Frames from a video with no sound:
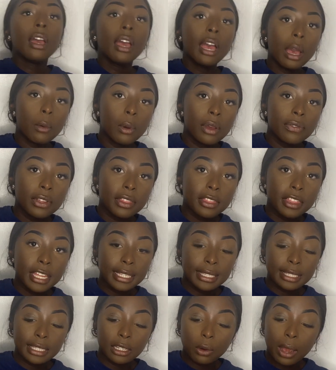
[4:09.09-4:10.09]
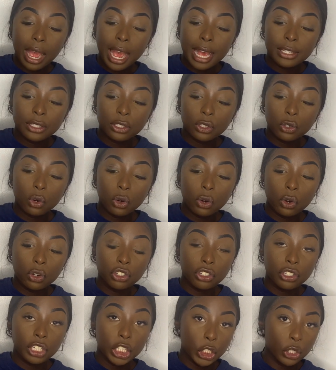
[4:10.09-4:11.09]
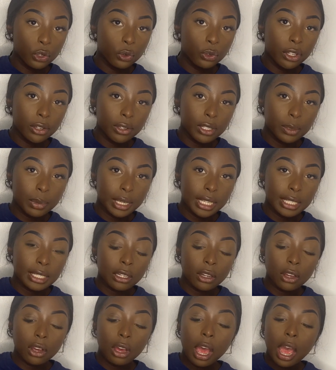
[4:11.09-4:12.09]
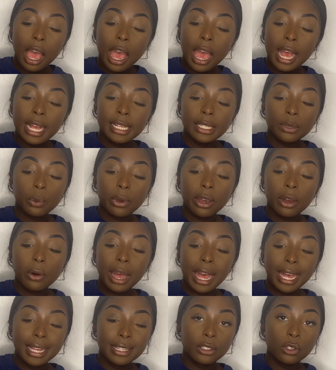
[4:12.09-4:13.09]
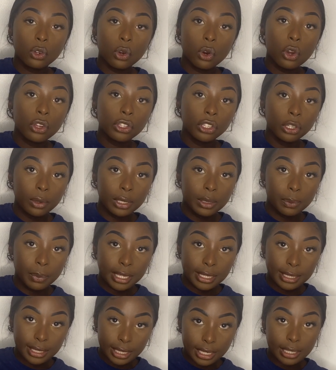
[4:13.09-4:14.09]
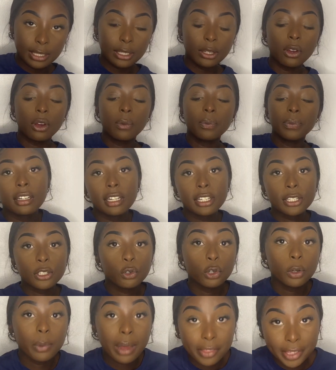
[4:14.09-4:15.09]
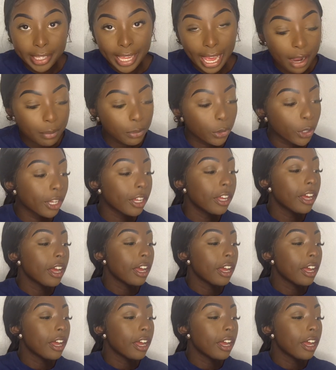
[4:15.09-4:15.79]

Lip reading: However, this still has your traditional USB slot as well as your USB-C slot. Let's talk about the camera.